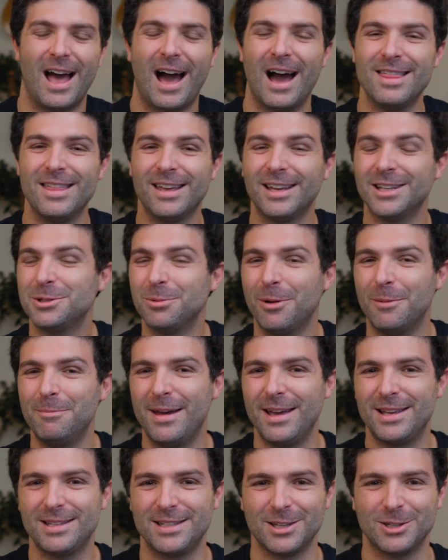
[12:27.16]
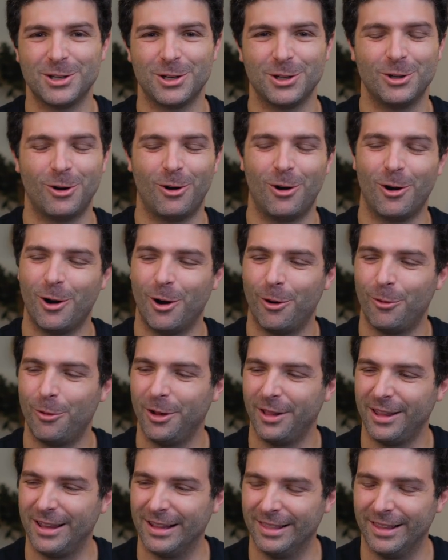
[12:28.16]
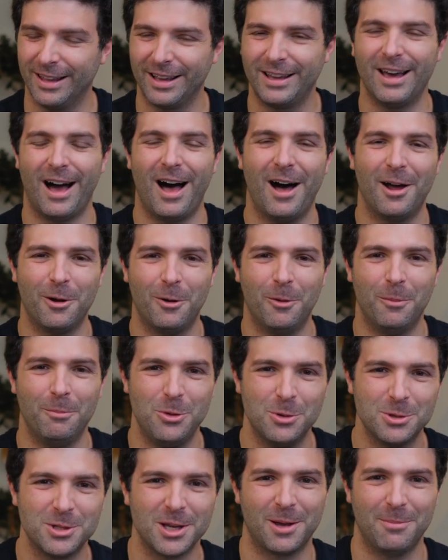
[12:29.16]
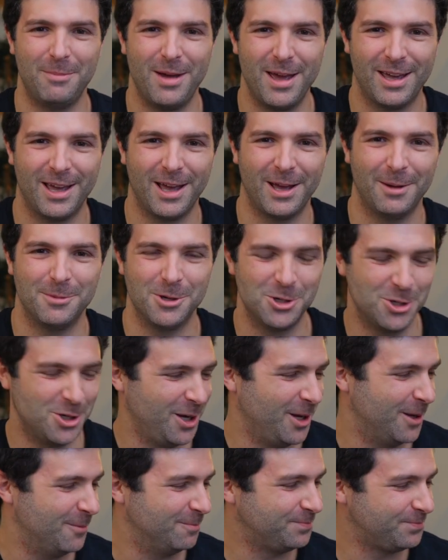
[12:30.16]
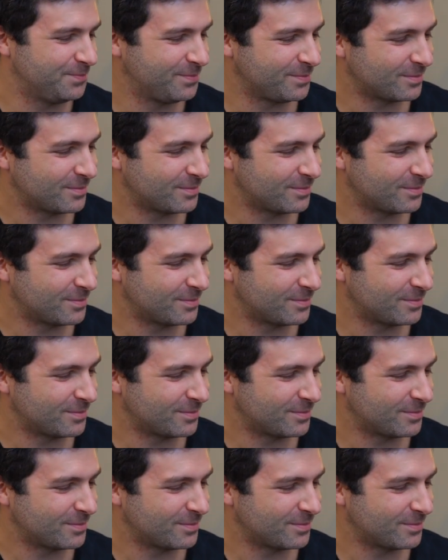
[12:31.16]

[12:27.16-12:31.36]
I think it's what makes this guitar a really legato music making machine.